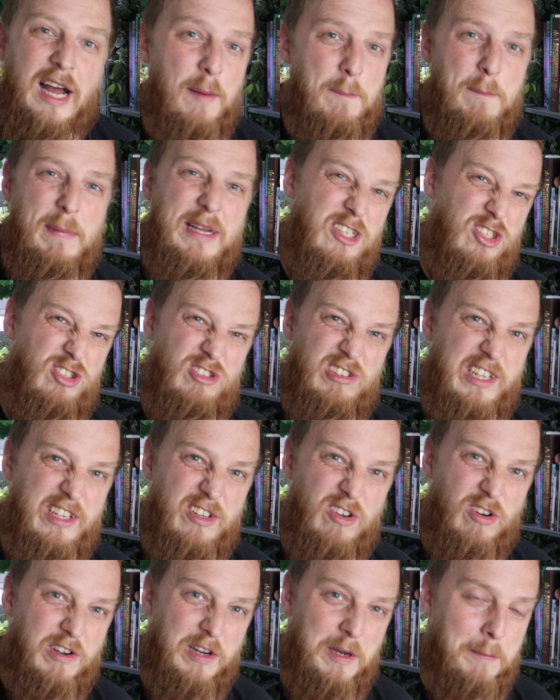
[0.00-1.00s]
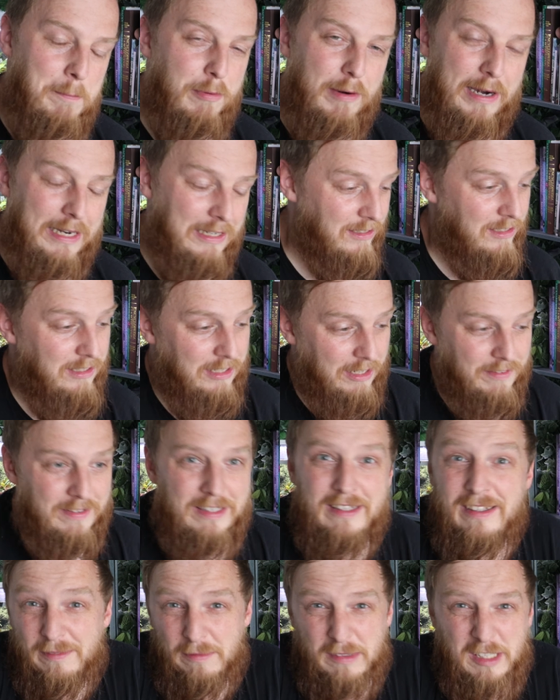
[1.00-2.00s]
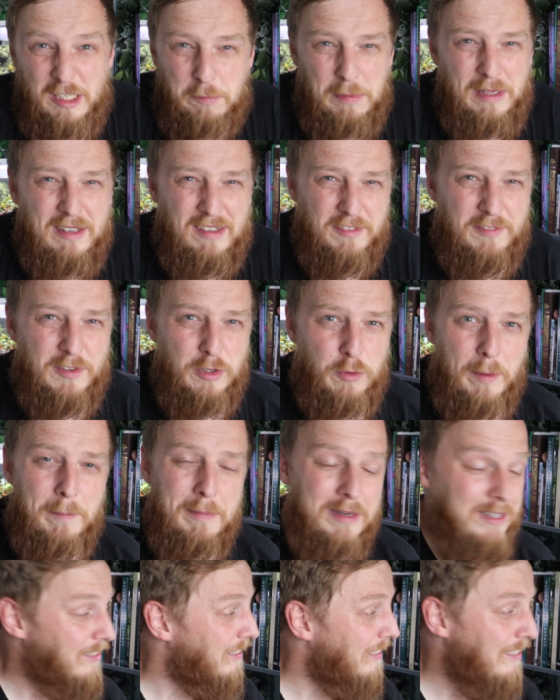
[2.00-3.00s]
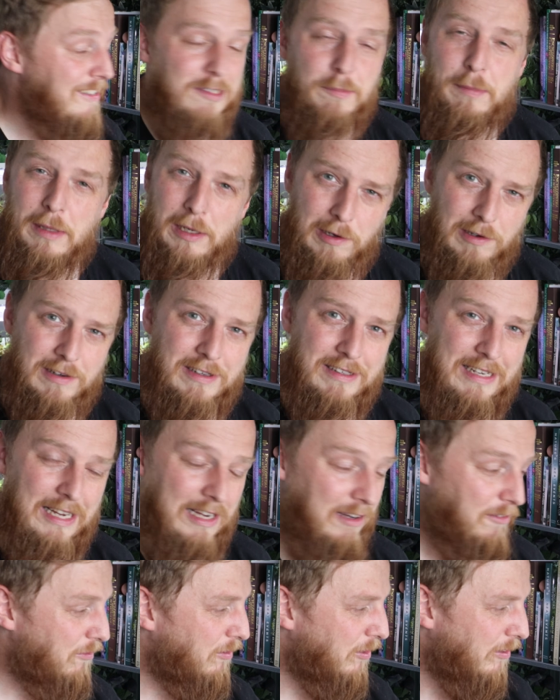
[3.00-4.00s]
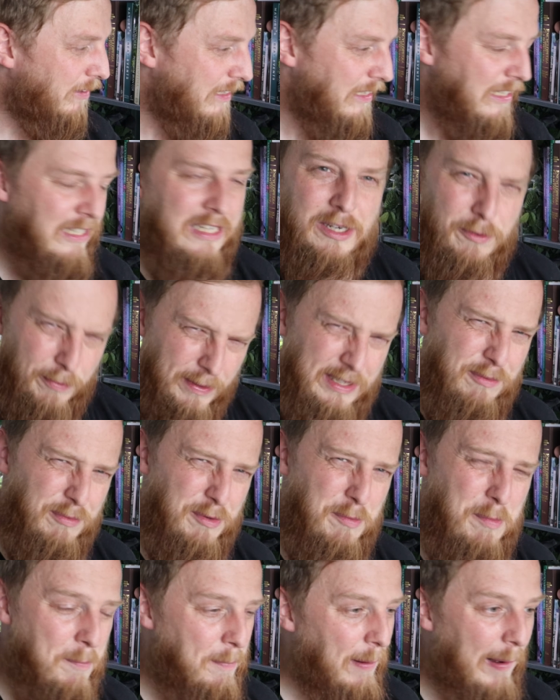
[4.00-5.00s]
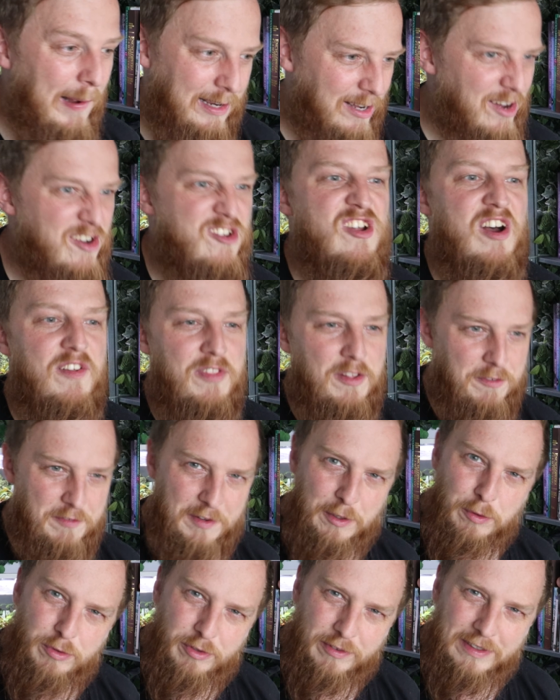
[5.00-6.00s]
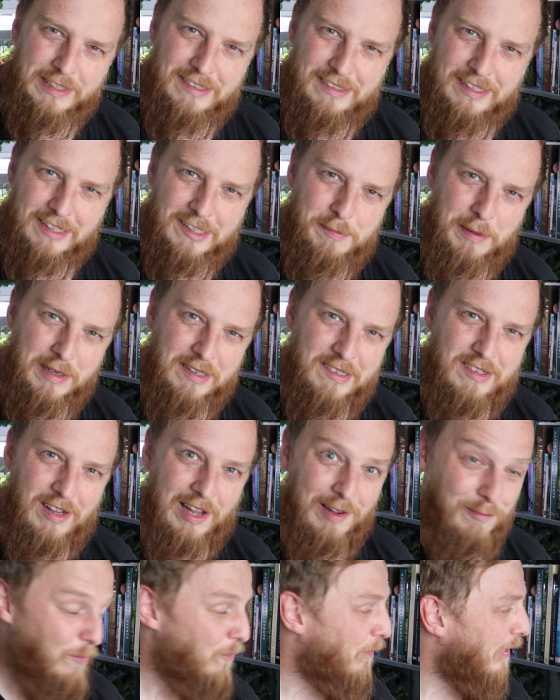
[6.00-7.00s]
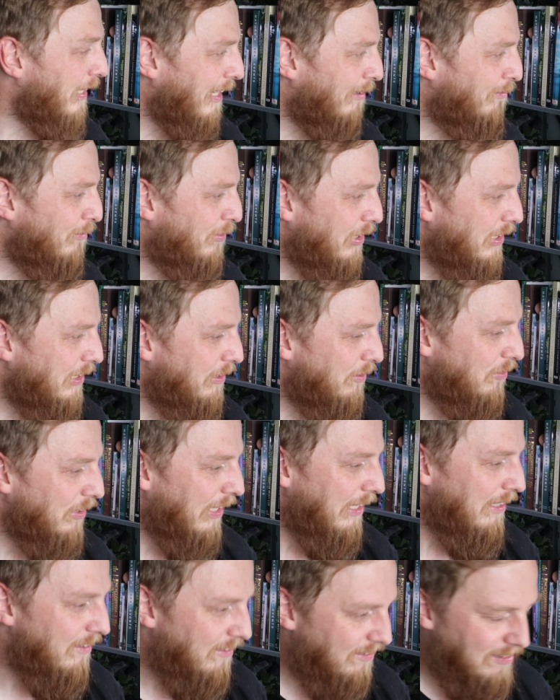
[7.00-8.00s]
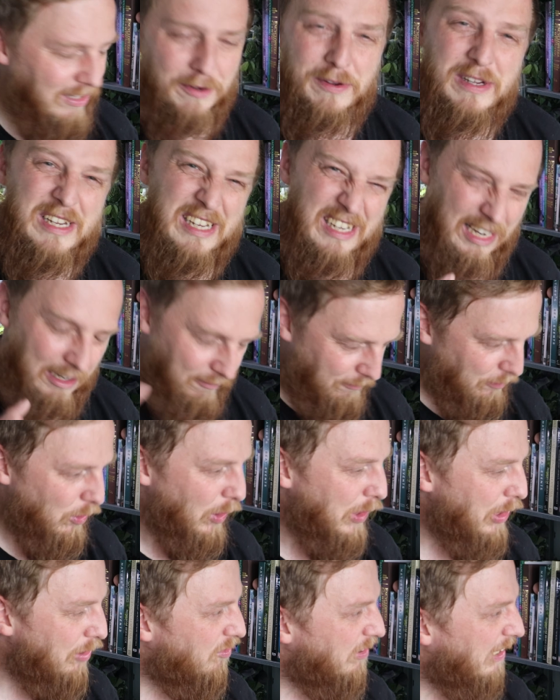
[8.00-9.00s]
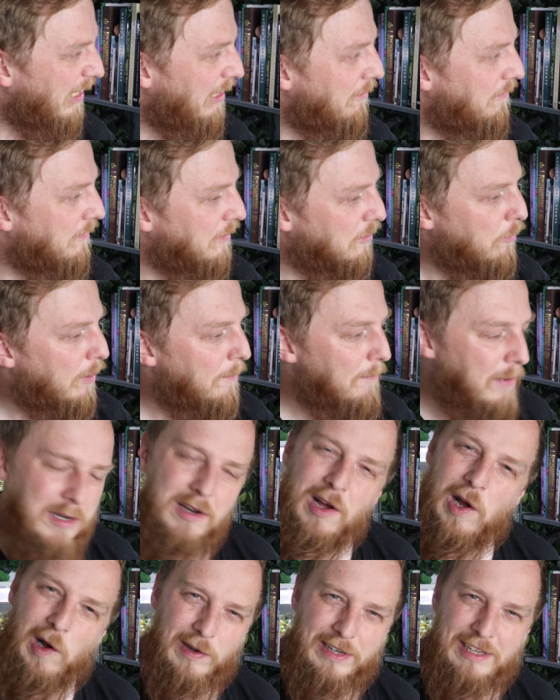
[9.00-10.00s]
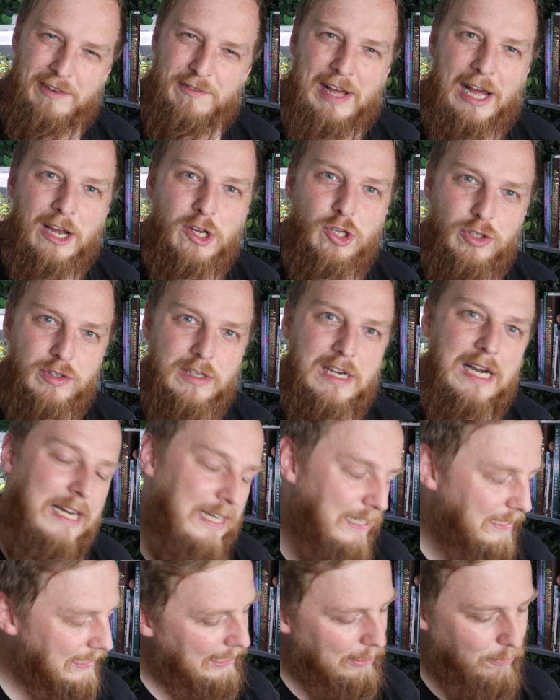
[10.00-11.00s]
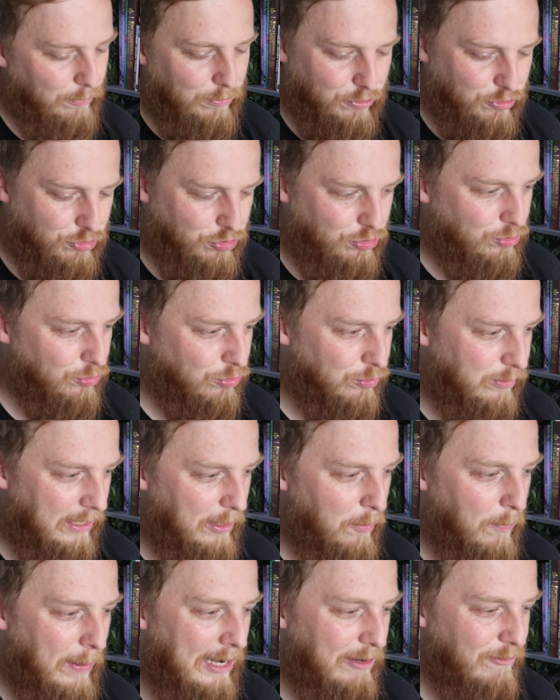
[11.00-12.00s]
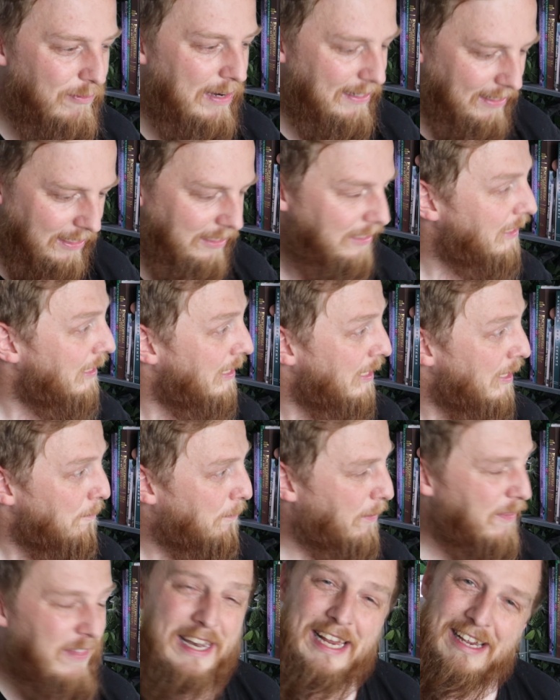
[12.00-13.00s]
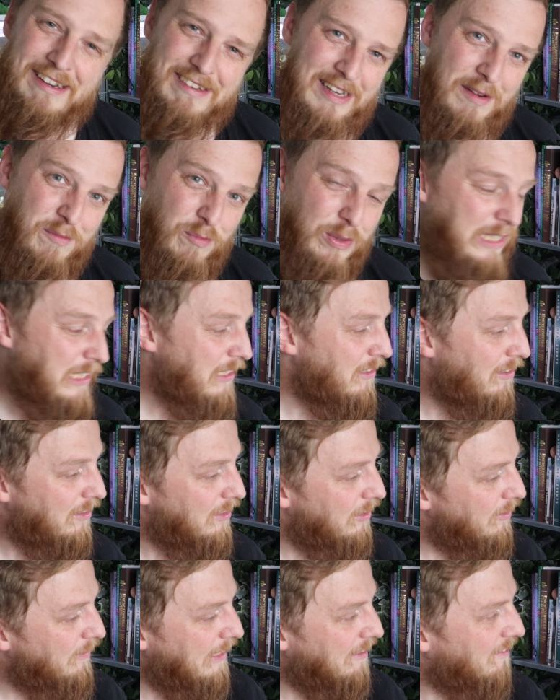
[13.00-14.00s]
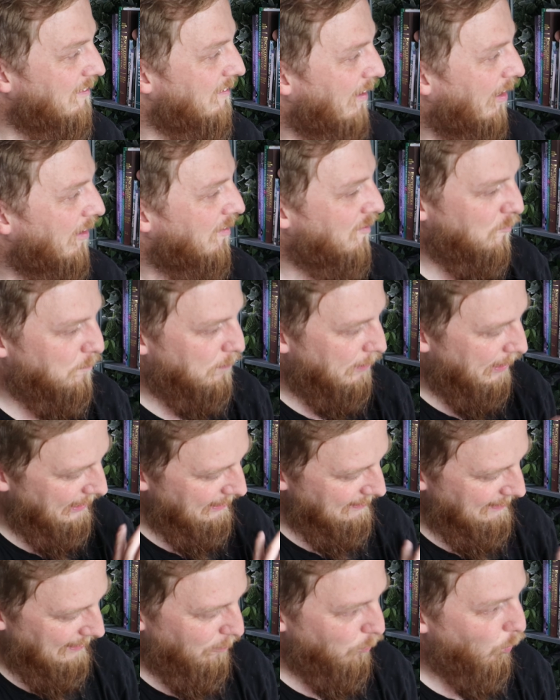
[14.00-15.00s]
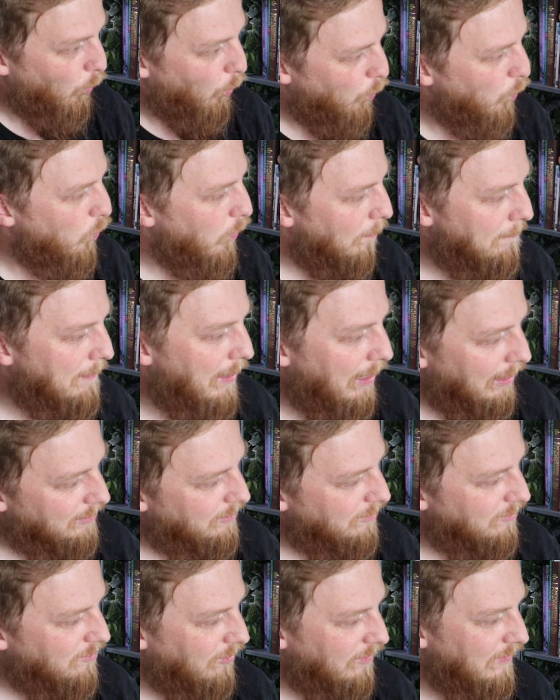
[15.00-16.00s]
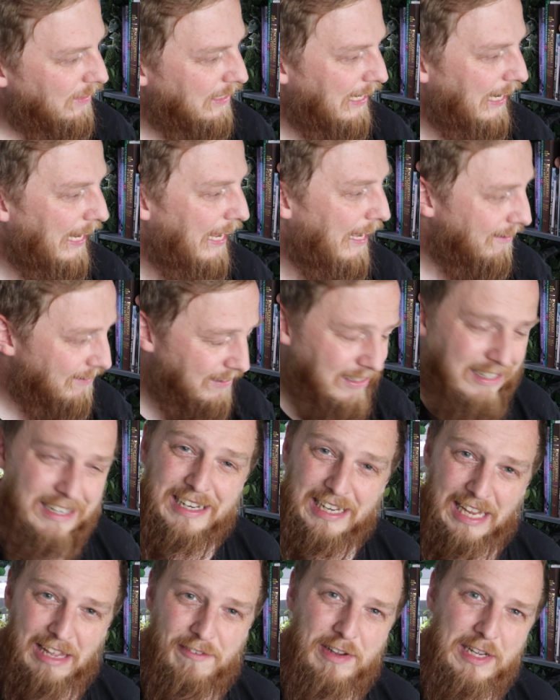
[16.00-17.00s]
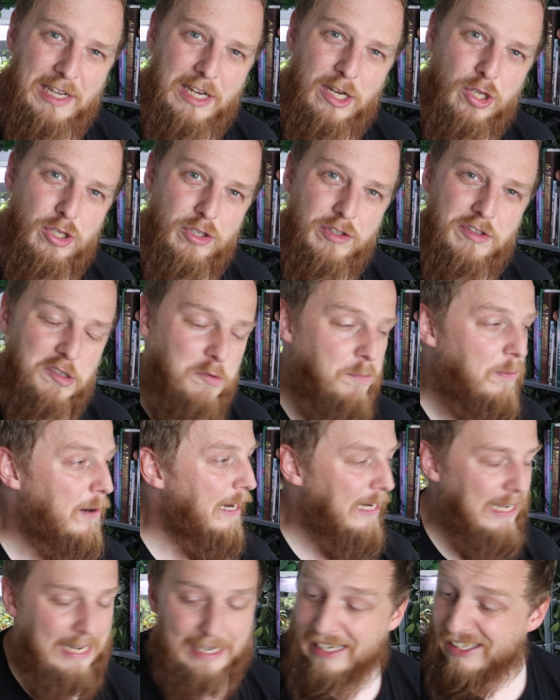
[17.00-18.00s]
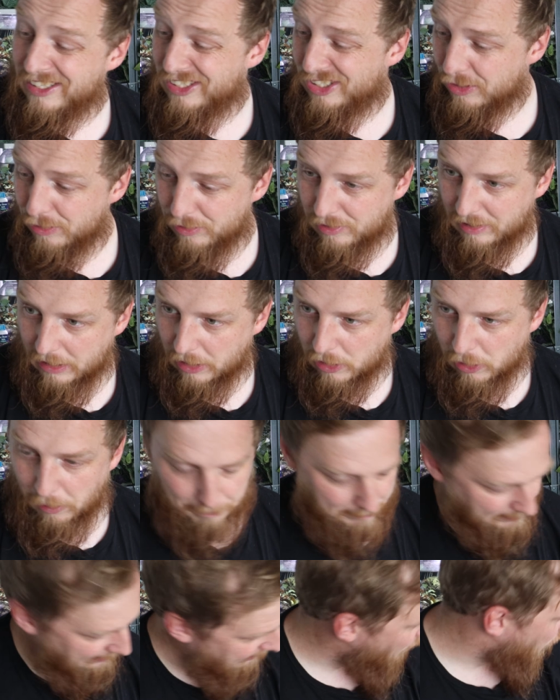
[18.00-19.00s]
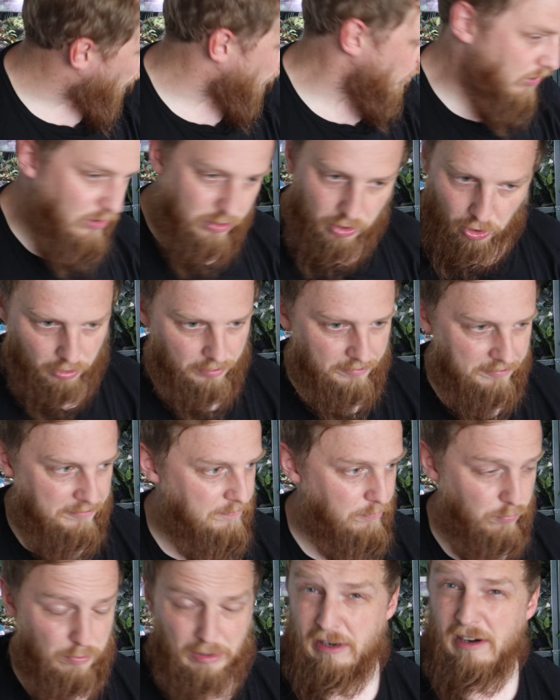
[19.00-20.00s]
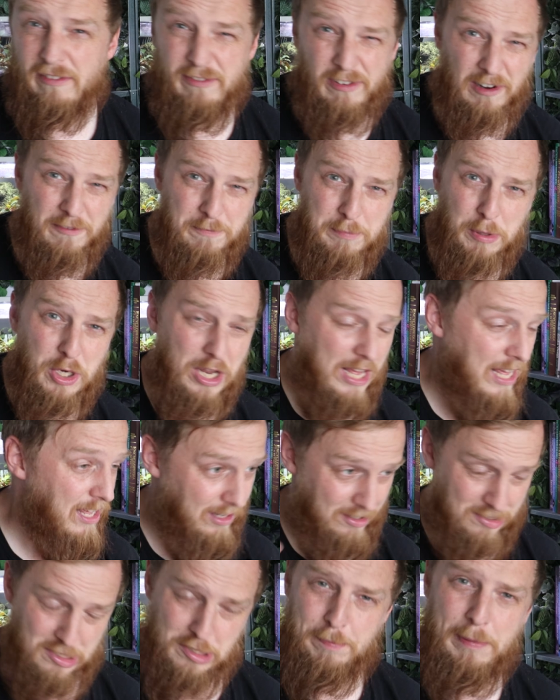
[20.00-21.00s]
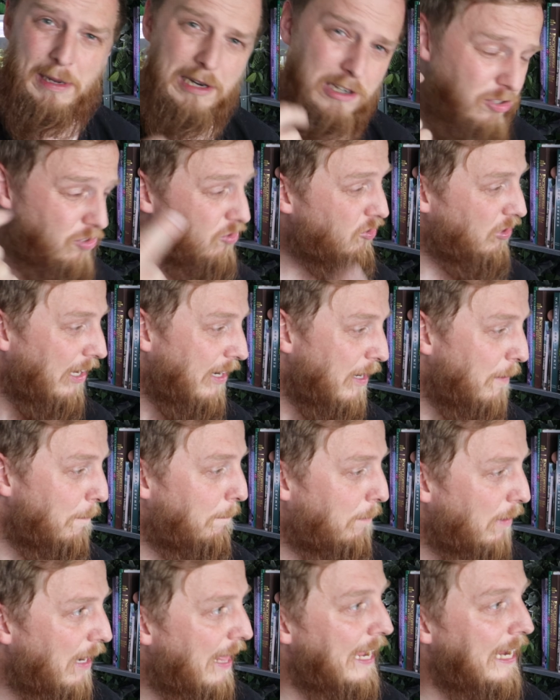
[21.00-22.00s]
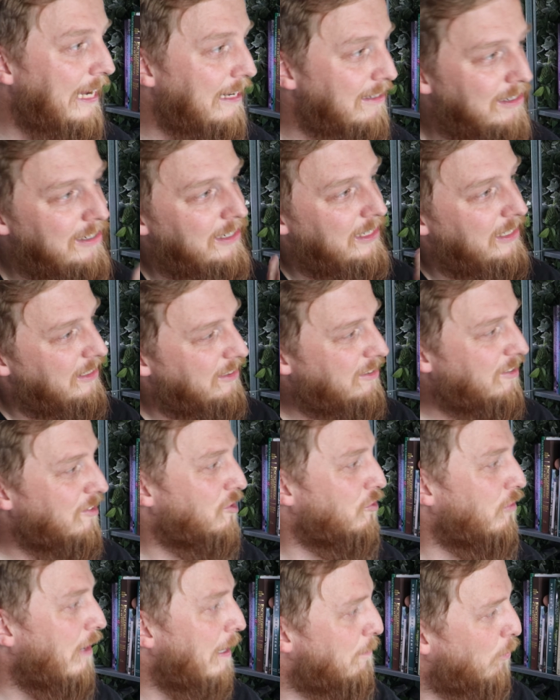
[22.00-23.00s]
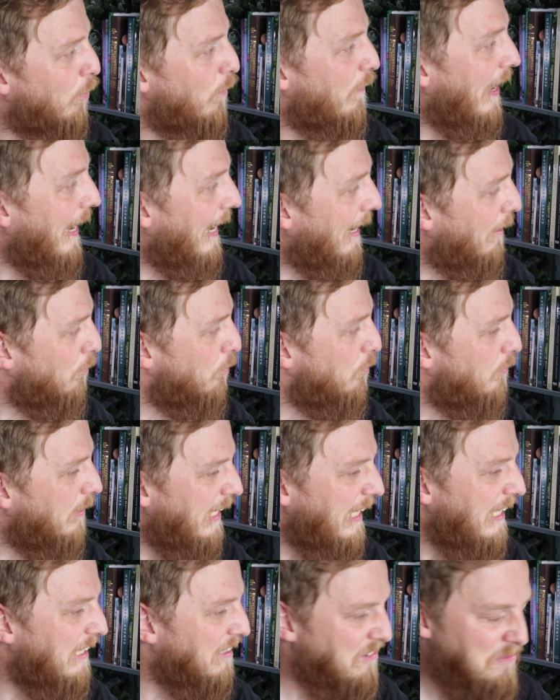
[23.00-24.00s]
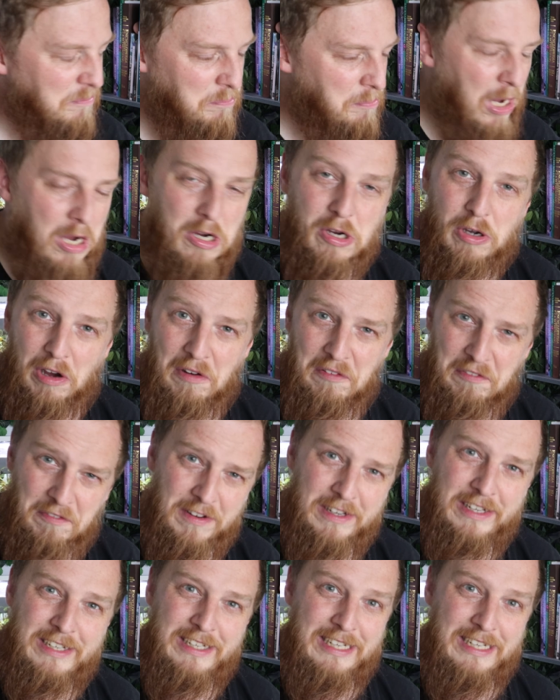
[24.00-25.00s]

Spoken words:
and make sure they're not going to break. You know, these pieces of equipment need to be looked after, and we don't want to be buying another filter in 6 months' time when we come to use it. So if you're not using any of your equipment, I'd give that a good clean now, store it away ready. But the next step we need to do is start spraying down all the muck that's on the glass, giving it a good spray, and then using a combination of, wherever I've put it, a sponge and a blade to scrape all that algae and muck off